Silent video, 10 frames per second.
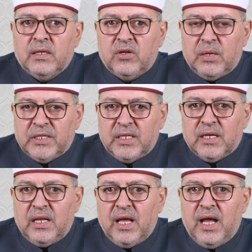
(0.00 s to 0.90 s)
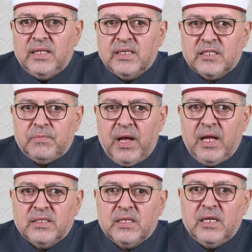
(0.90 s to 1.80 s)
grammatically and
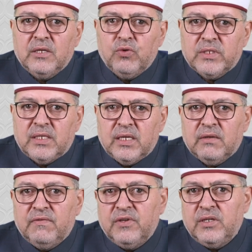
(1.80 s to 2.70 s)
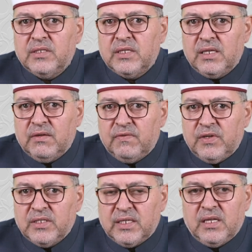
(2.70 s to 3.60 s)
expands linguistic
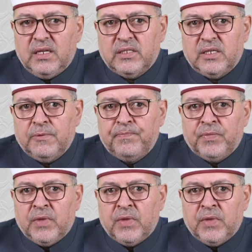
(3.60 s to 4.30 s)
versatility.